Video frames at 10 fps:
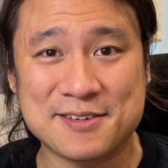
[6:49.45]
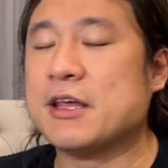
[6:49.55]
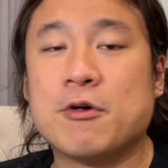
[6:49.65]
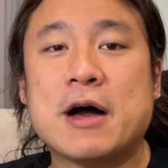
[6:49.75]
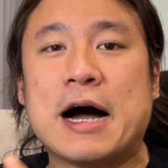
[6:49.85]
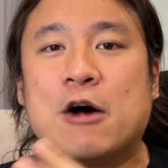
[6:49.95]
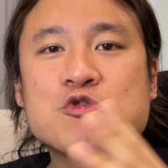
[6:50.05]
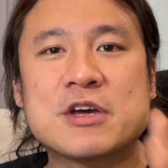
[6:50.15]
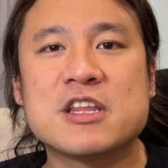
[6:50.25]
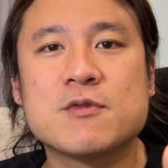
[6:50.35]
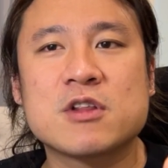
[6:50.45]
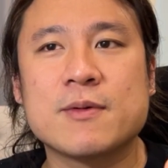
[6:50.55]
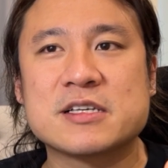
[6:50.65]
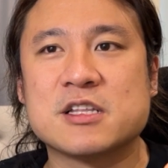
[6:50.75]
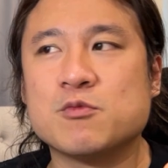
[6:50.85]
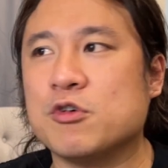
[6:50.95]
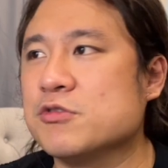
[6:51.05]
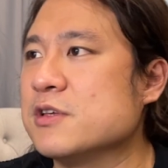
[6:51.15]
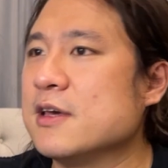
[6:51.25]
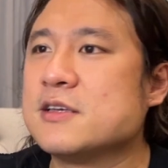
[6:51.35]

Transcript: Now, how do you get Evo Club Extended Warranty?